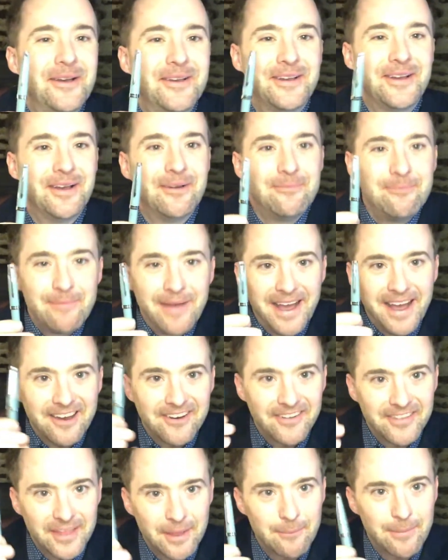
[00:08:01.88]

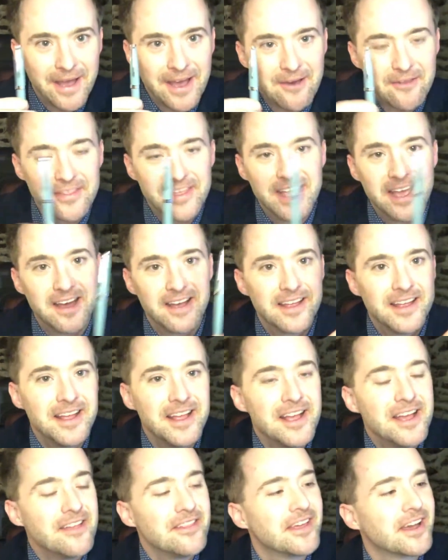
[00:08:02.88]
about, about the, uh,
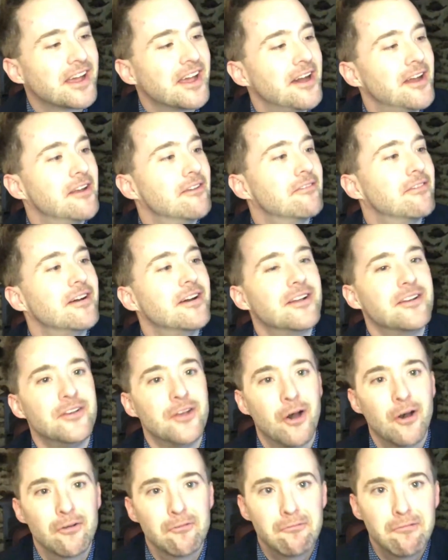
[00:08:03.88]
the kind of
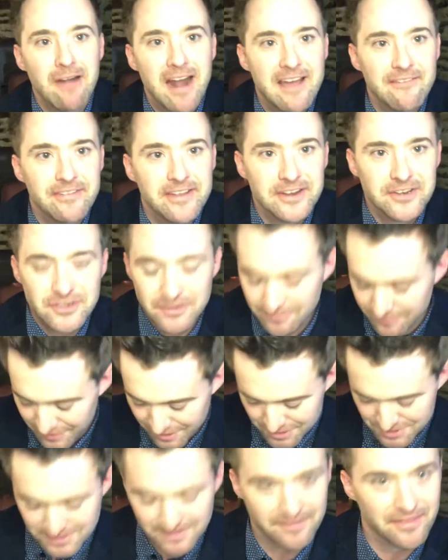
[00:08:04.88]
non-ravaged
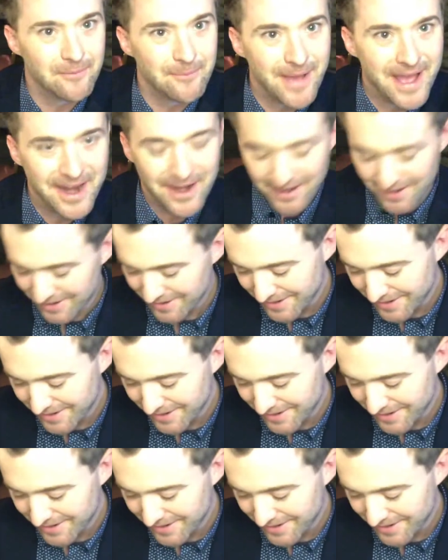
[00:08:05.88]
version of the pen.